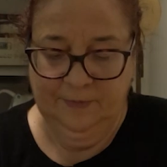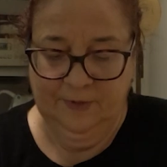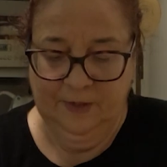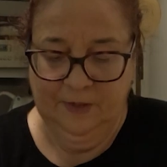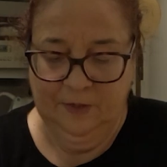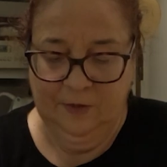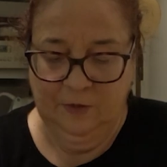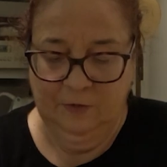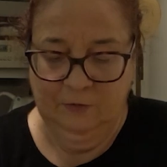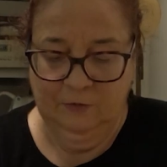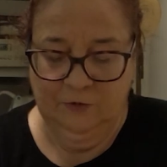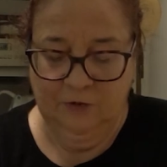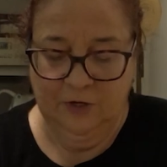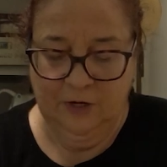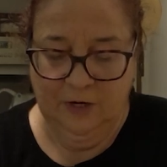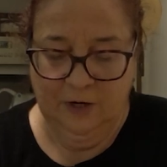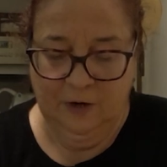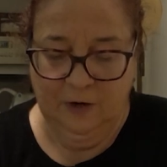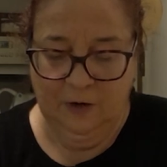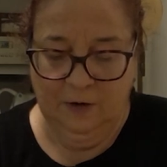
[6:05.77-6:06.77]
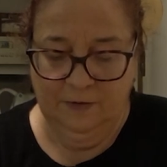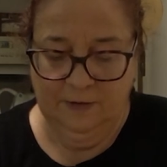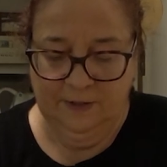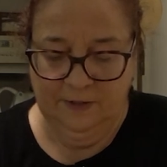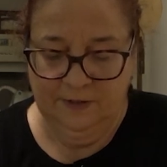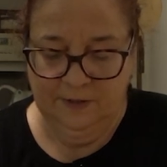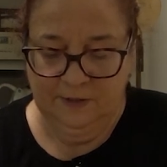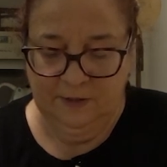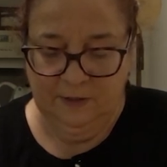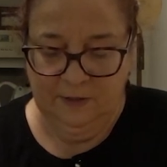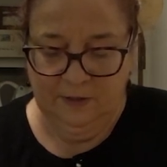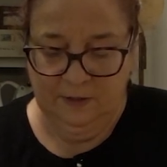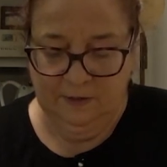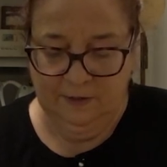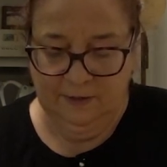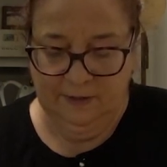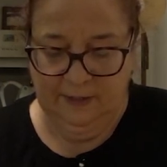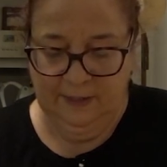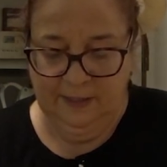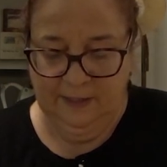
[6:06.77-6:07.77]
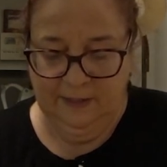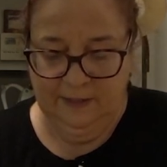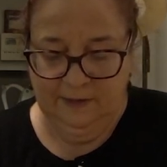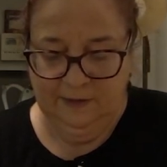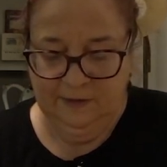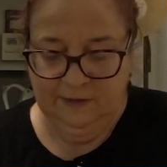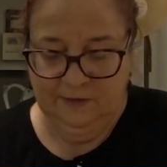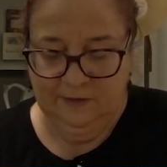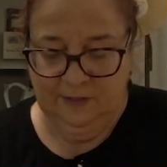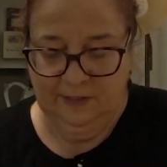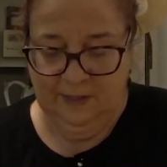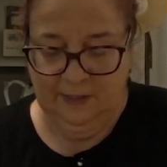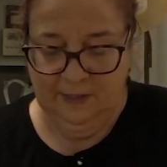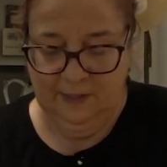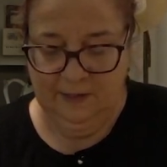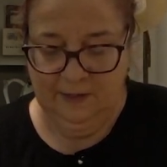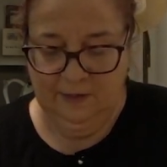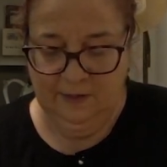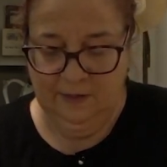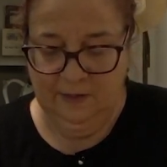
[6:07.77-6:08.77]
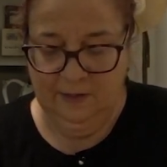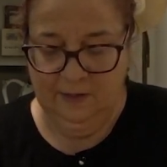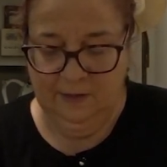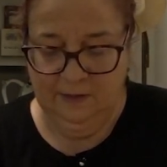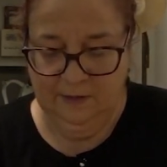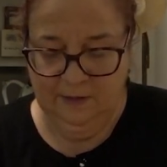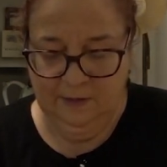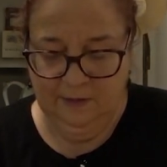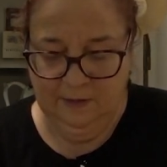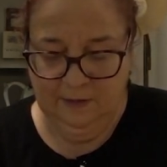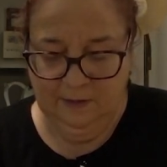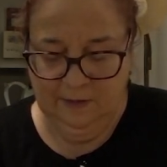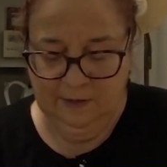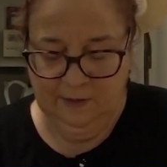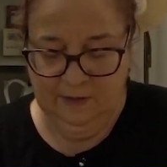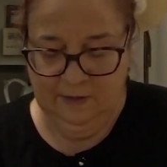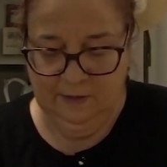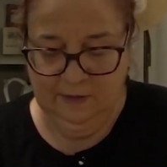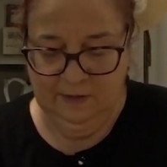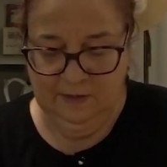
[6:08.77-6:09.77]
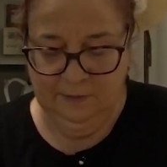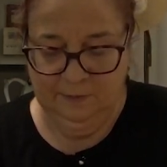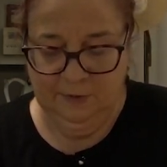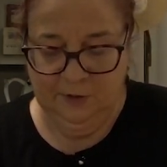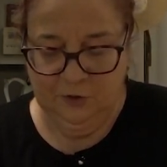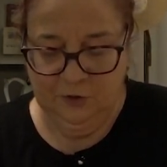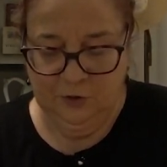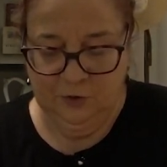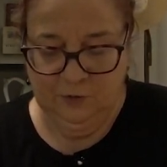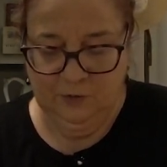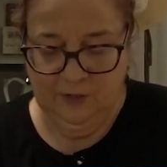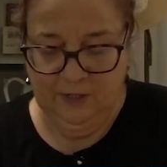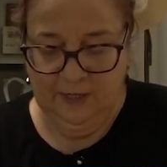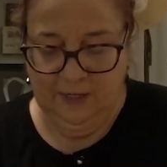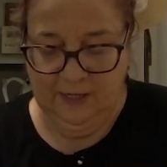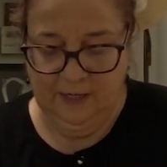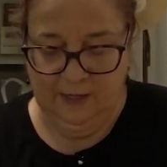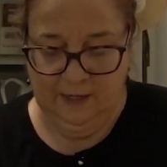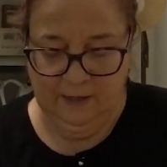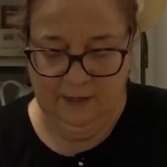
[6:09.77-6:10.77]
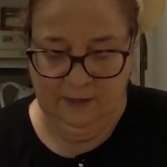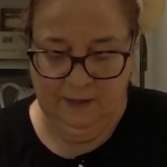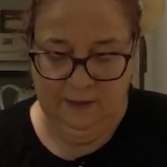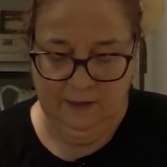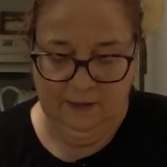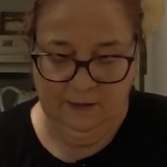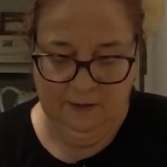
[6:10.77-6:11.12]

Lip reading: then you tuck all these little ends in as best you can. Get